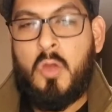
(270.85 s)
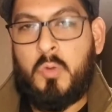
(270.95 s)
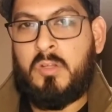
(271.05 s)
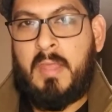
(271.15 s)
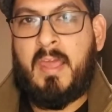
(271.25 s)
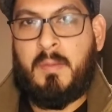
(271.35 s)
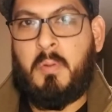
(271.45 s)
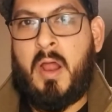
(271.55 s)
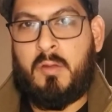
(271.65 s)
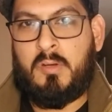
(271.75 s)
When he's Eddie
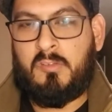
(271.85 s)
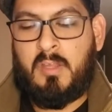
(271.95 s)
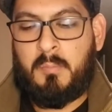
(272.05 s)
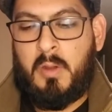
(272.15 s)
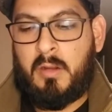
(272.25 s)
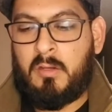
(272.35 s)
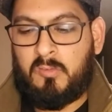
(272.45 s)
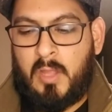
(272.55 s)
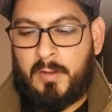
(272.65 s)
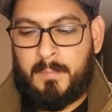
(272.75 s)
Brock, when he's
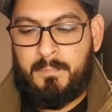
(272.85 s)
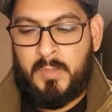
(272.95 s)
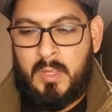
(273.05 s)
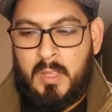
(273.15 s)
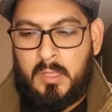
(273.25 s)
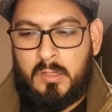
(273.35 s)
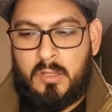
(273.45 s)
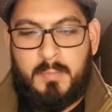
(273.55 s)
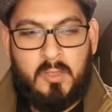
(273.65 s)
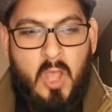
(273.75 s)
talking,
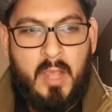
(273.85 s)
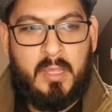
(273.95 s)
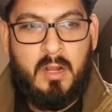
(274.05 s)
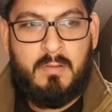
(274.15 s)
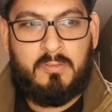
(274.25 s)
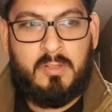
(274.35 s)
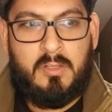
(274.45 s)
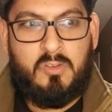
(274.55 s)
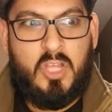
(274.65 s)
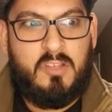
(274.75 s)
he'd be talking, all of a sudden
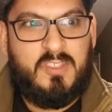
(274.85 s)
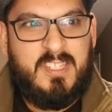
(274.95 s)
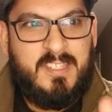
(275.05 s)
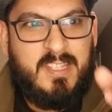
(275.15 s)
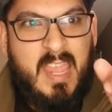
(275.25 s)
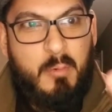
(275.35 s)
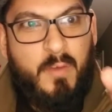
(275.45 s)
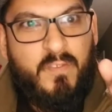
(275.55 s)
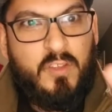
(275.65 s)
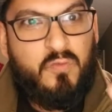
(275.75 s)
he does this thing
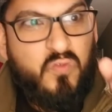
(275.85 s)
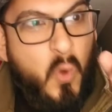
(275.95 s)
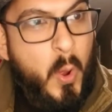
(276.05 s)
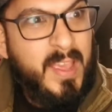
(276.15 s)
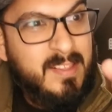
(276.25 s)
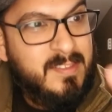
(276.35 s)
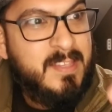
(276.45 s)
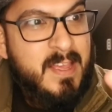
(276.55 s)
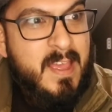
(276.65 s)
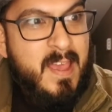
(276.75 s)
with his voice,
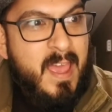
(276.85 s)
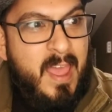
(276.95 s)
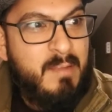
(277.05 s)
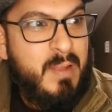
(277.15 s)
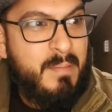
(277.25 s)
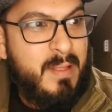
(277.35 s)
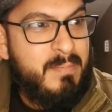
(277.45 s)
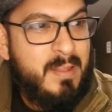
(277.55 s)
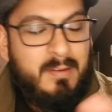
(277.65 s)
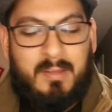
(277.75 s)
and blah blah
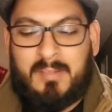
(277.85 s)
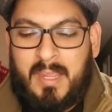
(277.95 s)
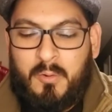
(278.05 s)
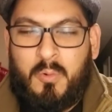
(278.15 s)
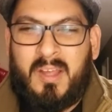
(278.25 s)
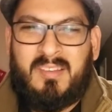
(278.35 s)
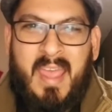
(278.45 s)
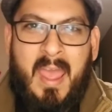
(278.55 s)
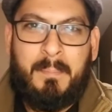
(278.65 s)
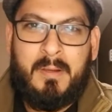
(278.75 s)
blah, and it's like, what
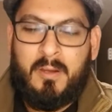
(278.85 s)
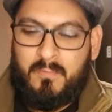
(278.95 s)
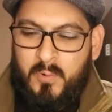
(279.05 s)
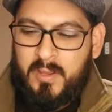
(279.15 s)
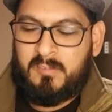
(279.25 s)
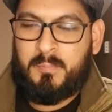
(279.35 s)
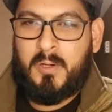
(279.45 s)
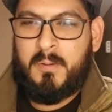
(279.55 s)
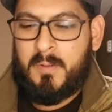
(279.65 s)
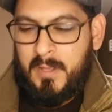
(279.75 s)
happened to your voice,
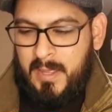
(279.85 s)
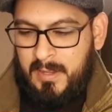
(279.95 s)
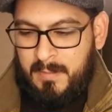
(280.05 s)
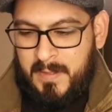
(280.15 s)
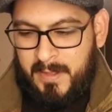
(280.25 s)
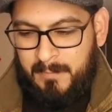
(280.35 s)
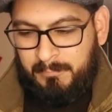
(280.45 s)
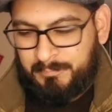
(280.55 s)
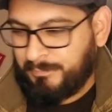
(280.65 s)
bro? Come on.